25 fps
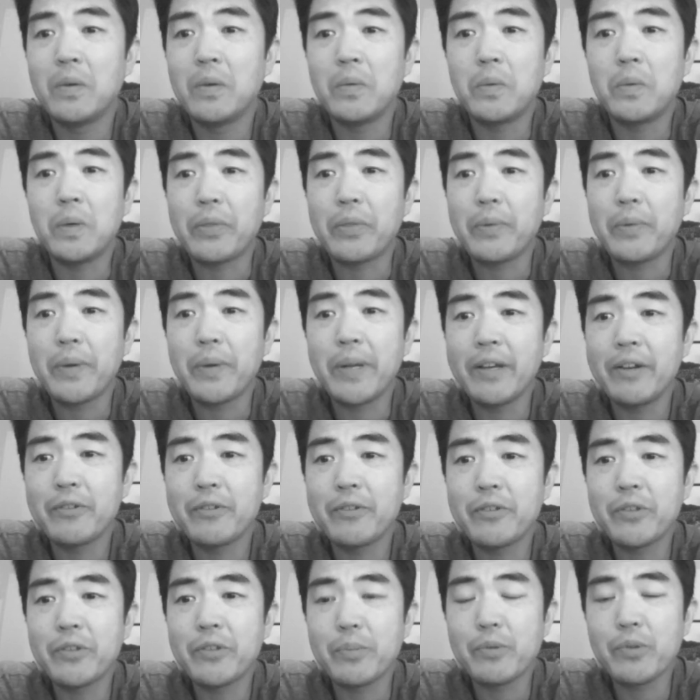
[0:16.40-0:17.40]
300
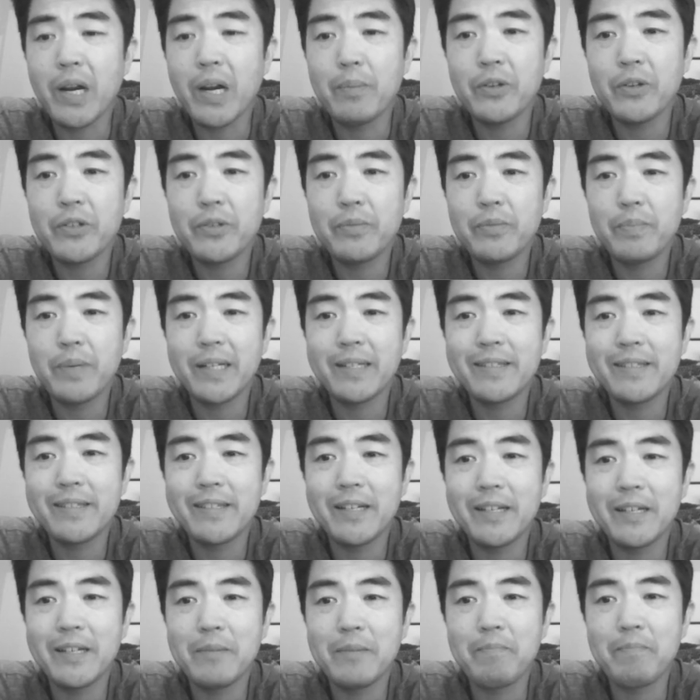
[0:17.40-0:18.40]
subscribers. But
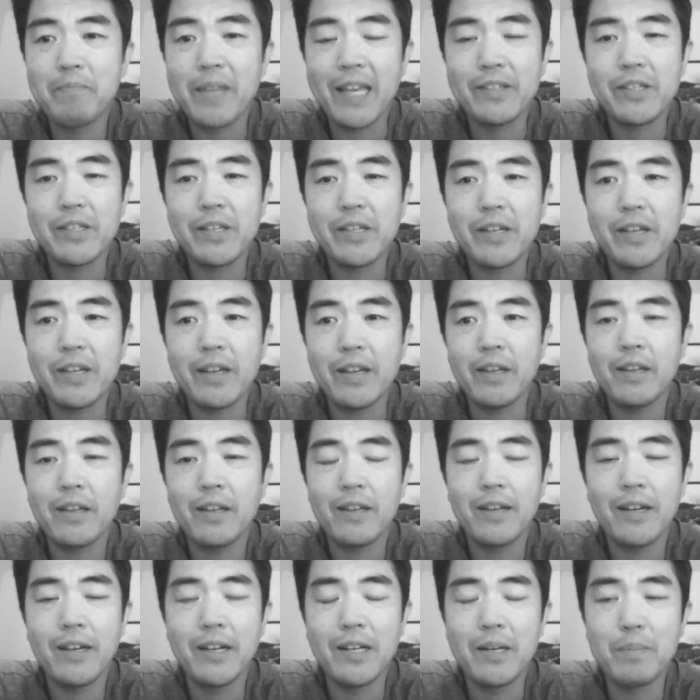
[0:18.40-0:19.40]
as a
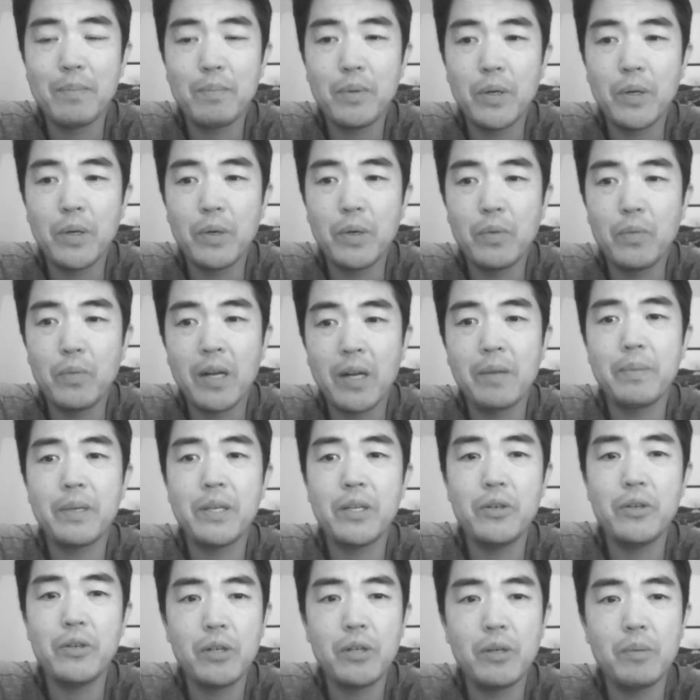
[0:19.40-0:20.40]
unemployed wannabe
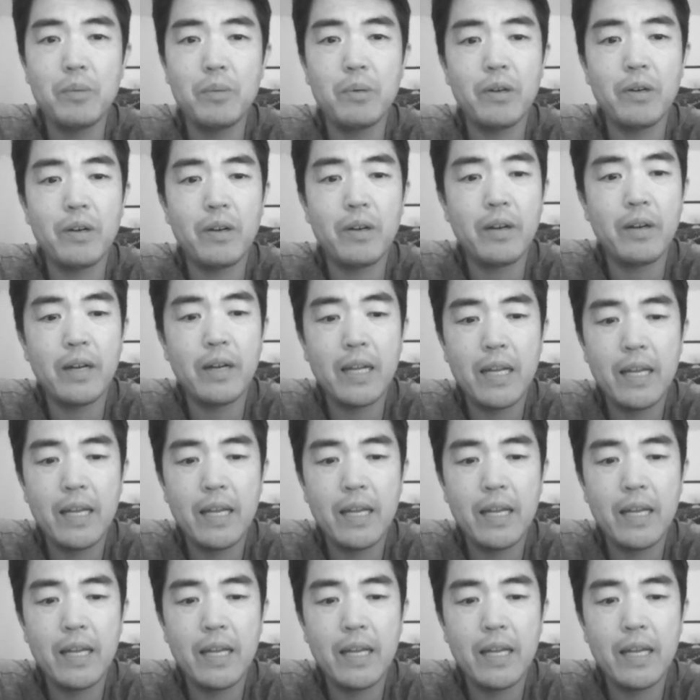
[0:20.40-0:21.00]
YouTuber,